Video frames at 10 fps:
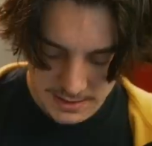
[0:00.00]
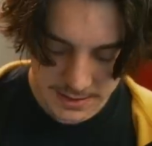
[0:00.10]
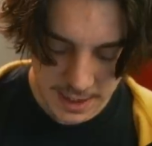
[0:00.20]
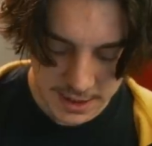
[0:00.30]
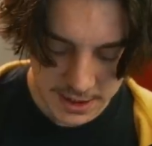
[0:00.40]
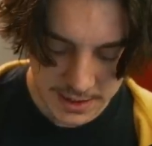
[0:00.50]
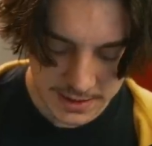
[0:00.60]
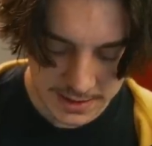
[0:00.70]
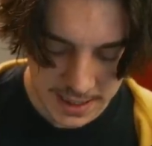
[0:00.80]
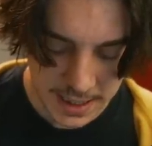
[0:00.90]
Such an
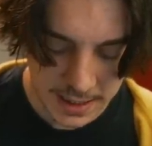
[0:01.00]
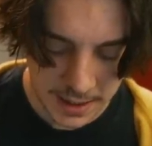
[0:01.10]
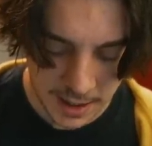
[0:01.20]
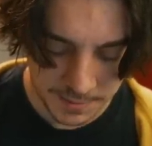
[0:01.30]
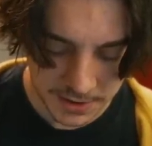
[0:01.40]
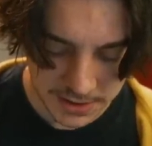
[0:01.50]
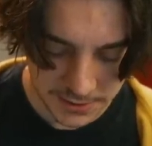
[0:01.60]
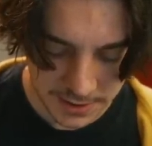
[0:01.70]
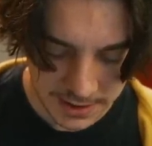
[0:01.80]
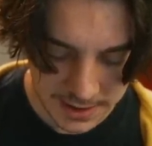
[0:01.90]
insane
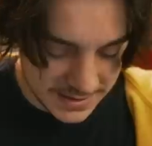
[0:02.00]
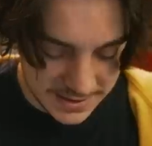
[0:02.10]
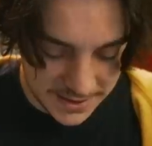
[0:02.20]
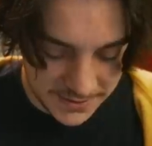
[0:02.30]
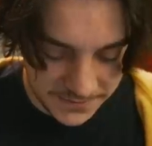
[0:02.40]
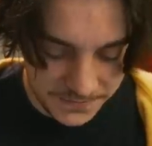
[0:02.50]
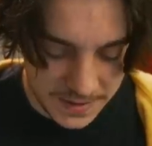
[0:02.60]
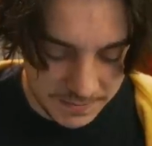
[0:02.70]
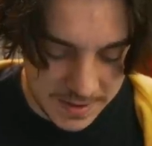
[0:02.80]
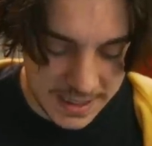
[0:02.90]
opportunity. So
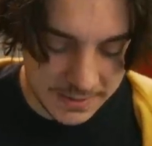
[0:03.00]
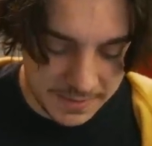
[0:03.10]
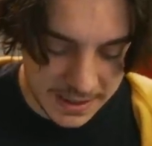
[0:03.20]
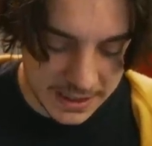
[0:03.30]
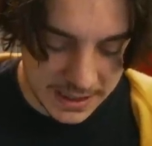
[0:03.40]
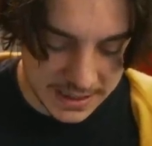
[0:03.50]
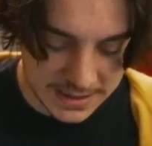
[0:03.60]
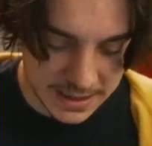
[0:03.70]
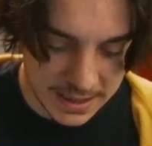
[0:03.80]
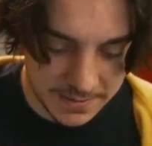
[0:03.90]
big, big thanks
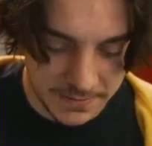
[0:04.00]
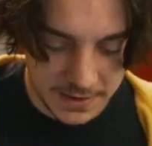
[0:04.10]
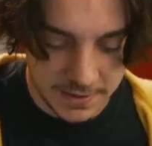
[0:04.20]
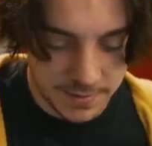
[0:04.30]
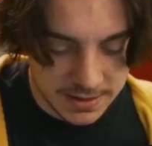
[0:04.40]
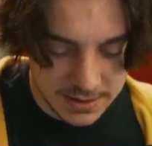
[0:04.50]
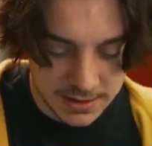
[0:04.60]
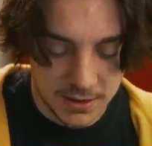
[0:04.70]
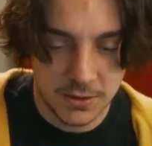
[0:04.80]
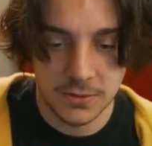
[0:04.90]
to them. They've been
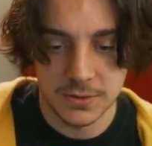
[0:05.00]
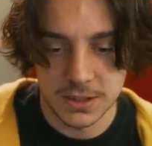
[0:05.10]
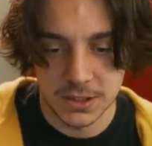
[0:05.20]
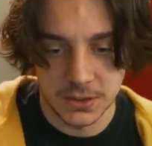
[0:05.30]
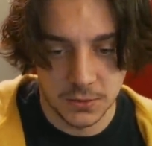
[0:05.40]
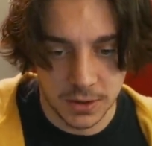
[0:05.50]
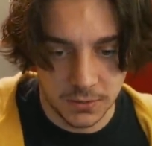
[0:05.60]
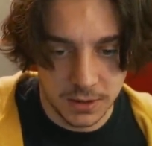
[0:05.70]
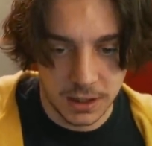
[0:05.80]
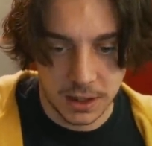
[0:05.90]
so chill to work with.